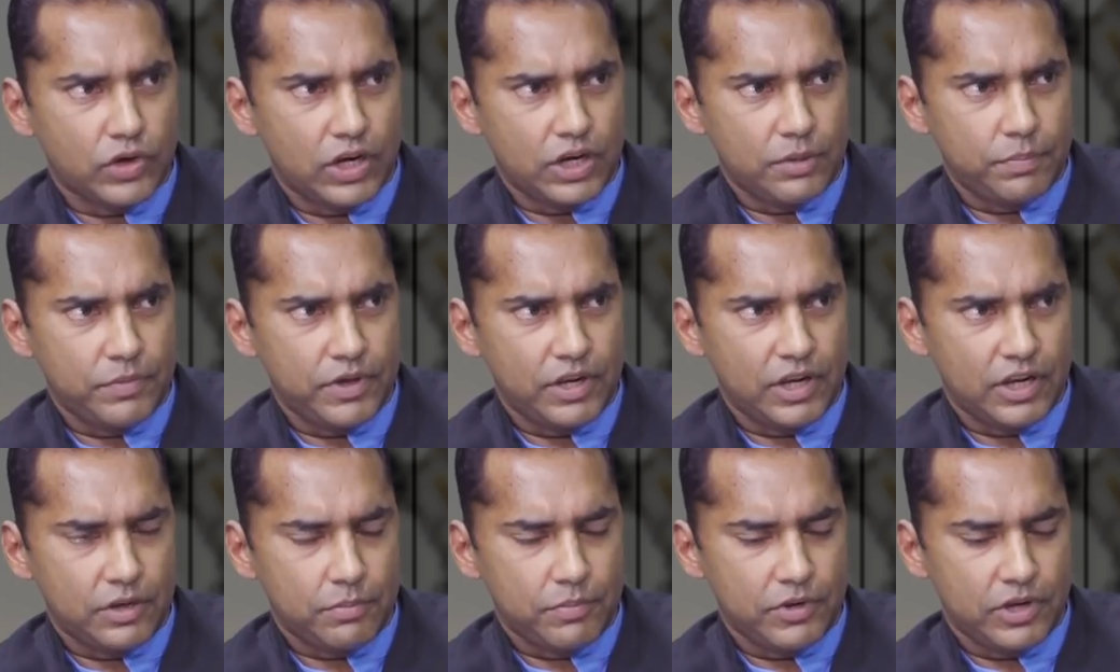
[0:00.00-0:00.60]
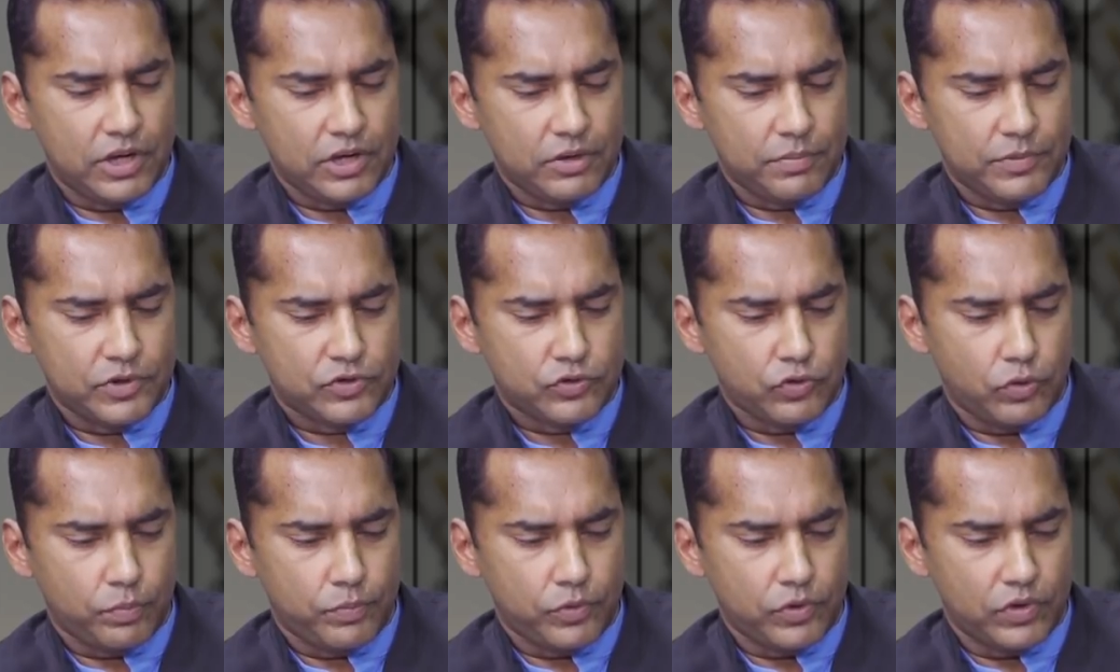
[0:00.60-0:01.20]
let me
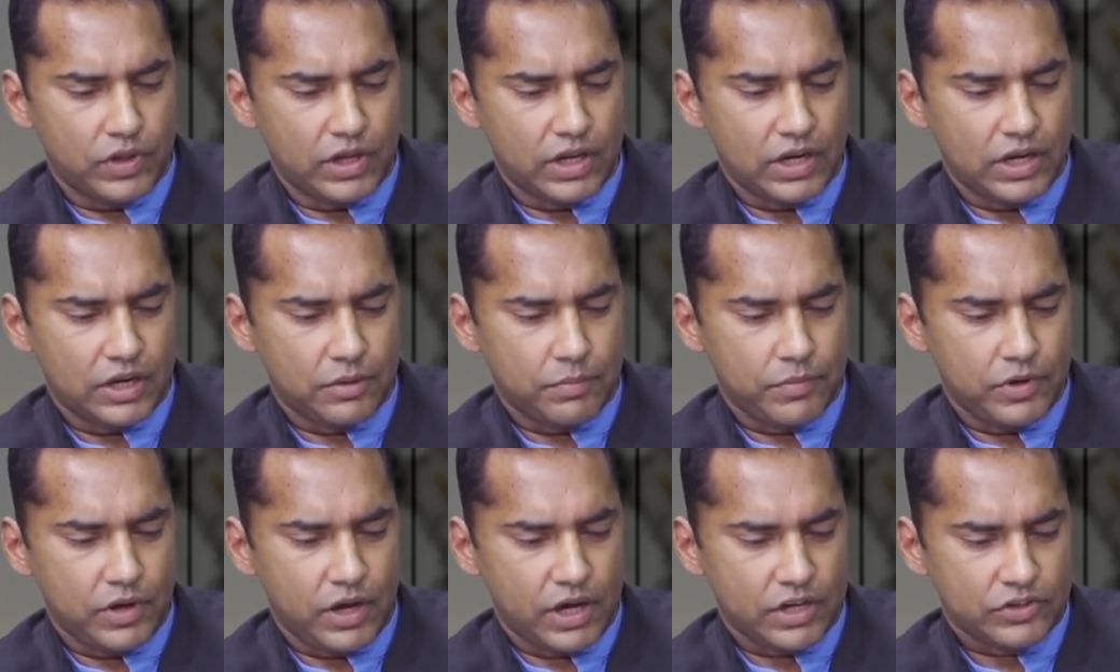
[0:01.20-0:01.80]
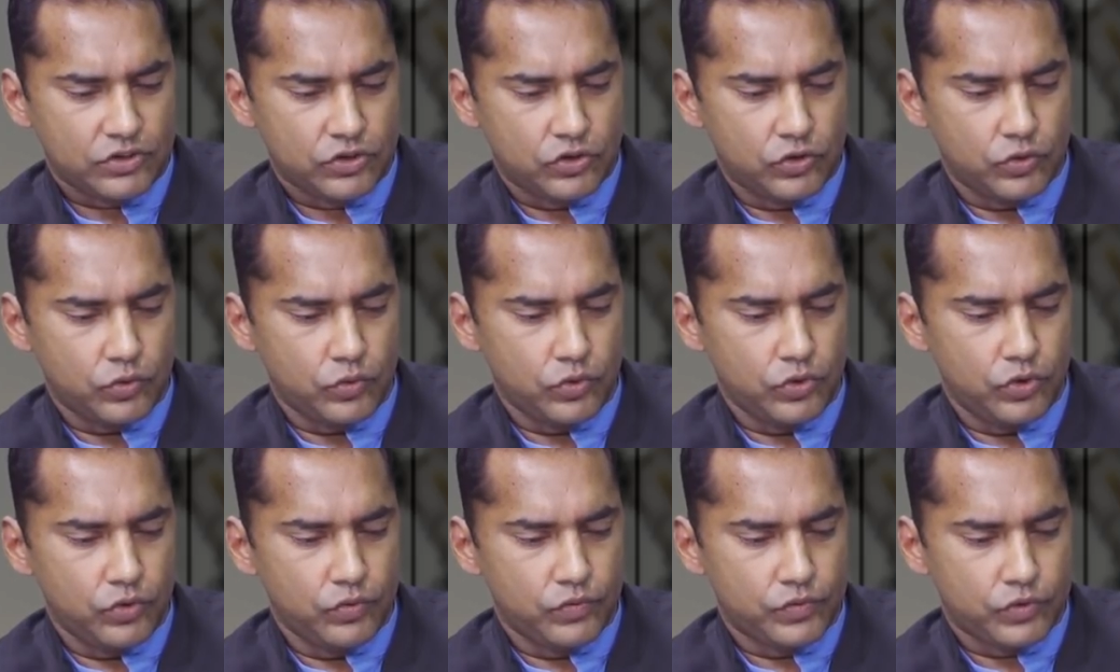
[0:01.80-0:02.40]
stop you there. Let me ask
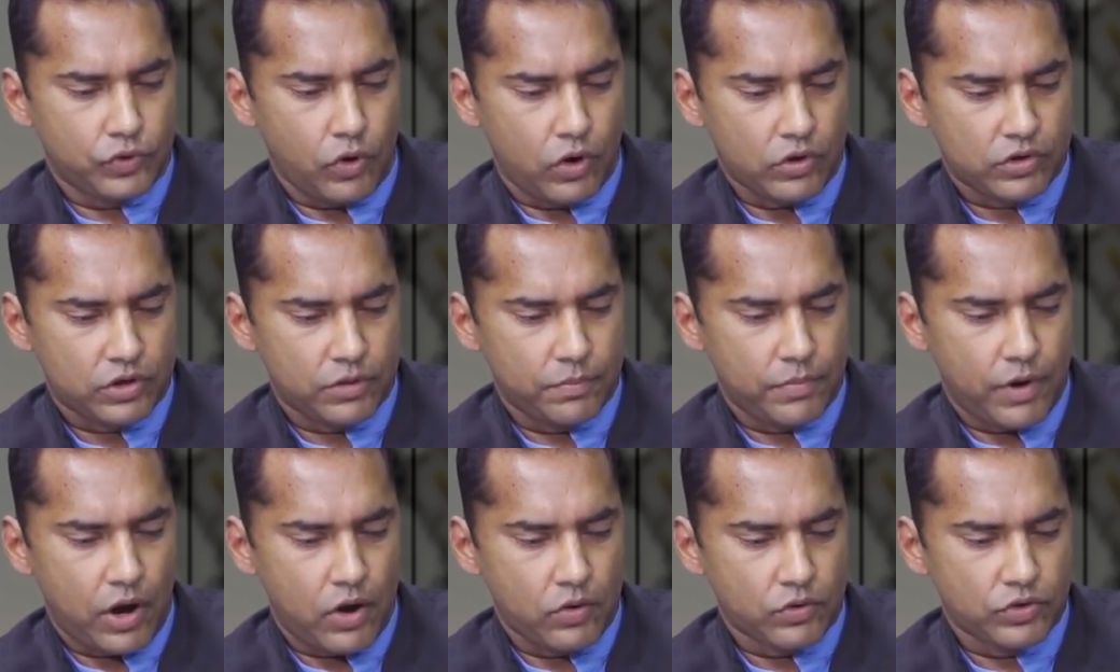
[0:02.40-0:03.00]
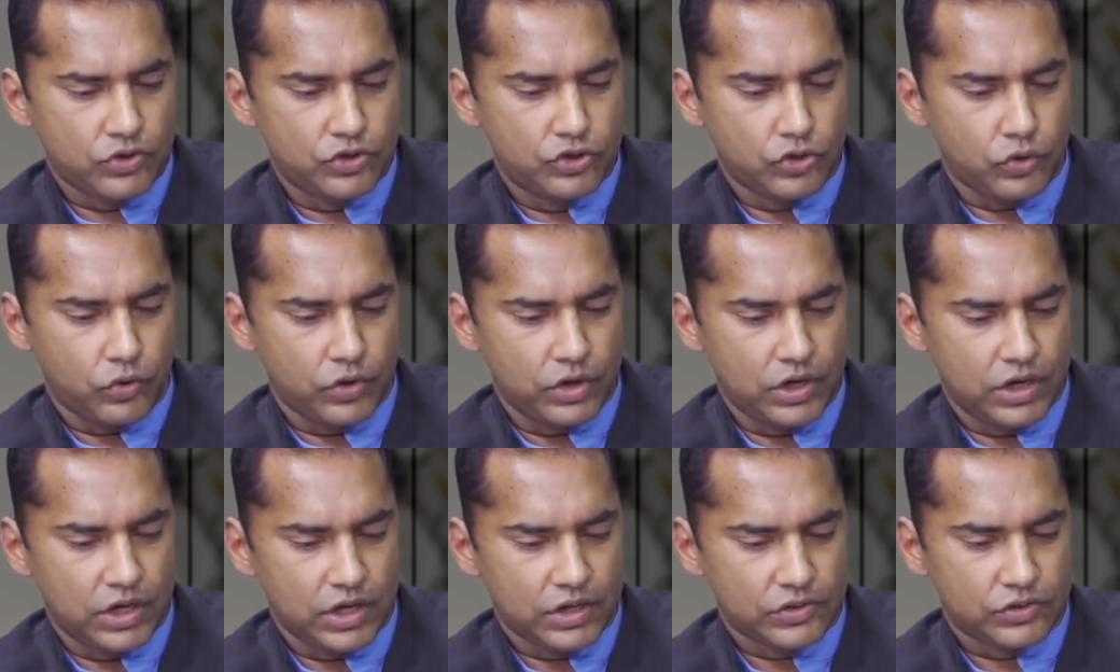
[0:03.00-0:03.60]
you, you've talked about
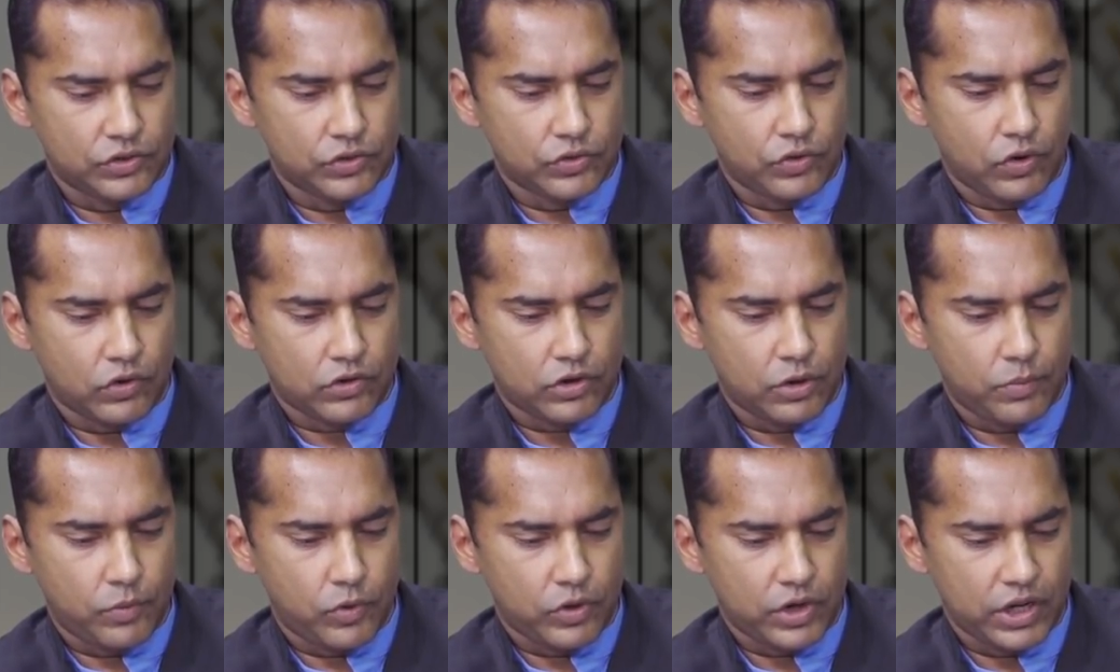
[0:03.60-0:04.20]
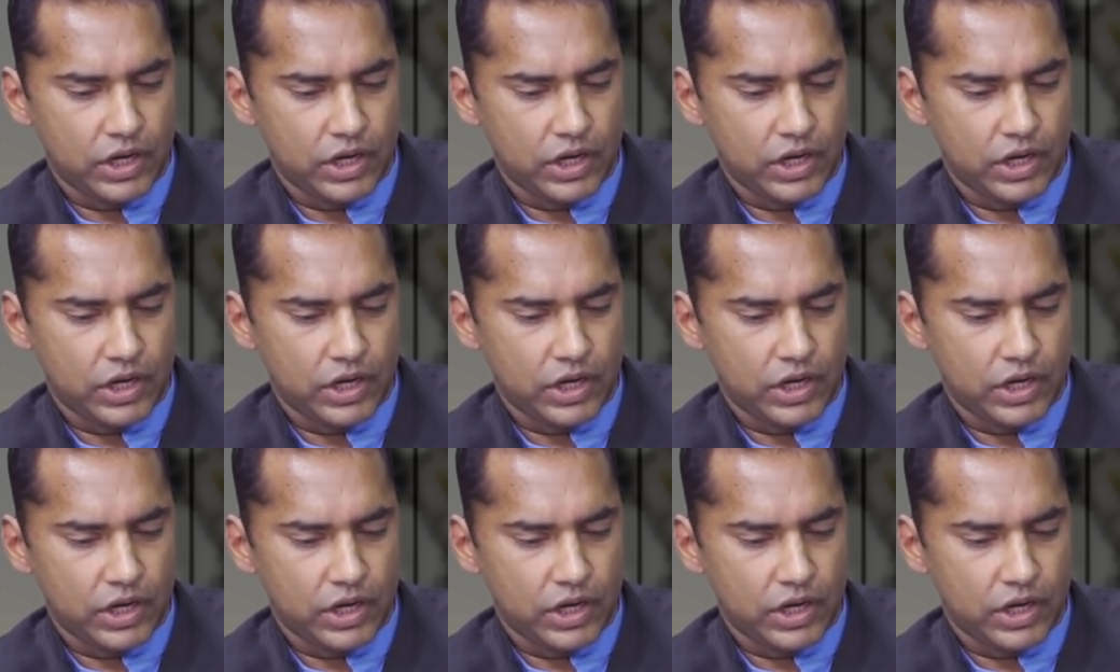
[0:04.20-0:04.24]
jointness, you talked about